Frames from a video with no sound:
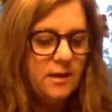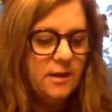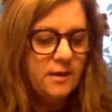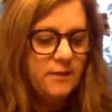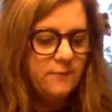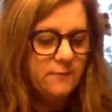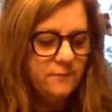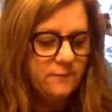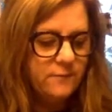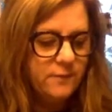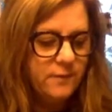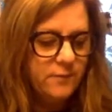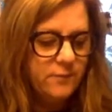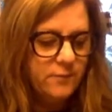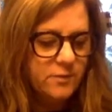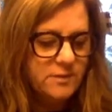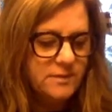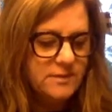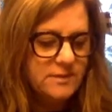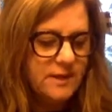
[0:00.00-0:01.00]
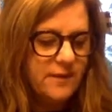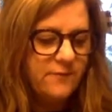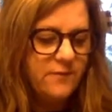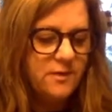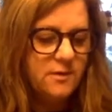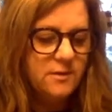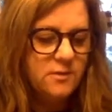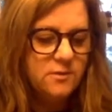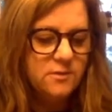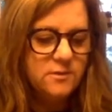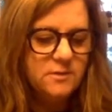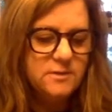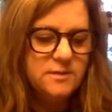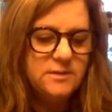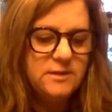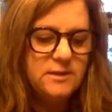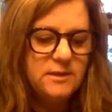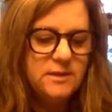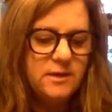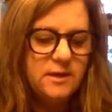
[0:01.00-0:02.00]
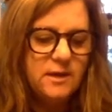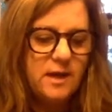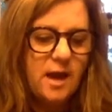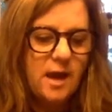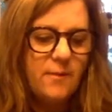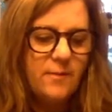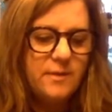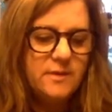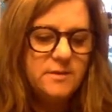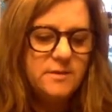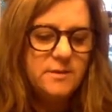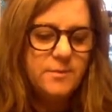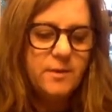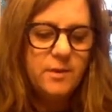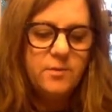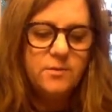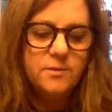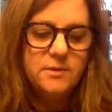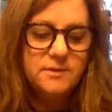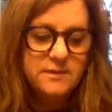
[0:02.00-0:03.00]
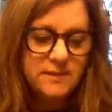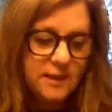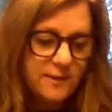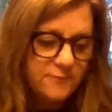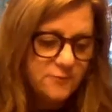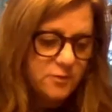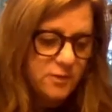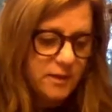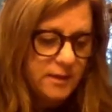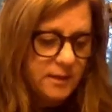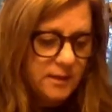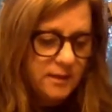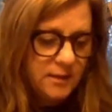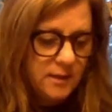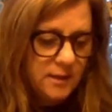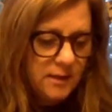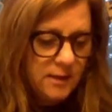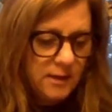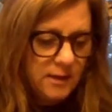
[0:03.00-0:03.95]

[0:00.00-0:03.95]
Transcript: In verse 7, you'll see a comment about slave trading.